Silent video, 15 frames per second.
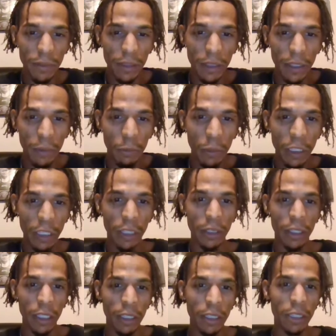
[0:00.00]
and then when you
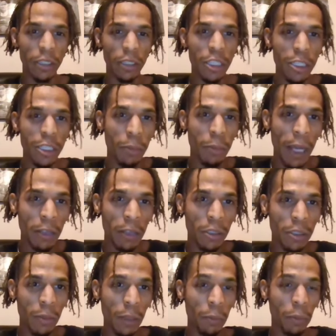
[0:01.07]
think he's just
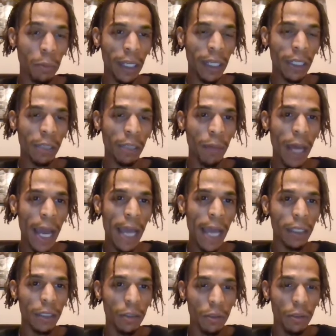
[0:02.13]
bouncing and planting
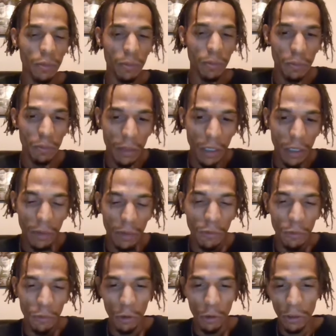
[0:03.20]
back, he'll come
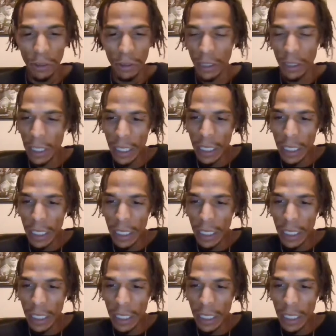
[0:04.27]
forward.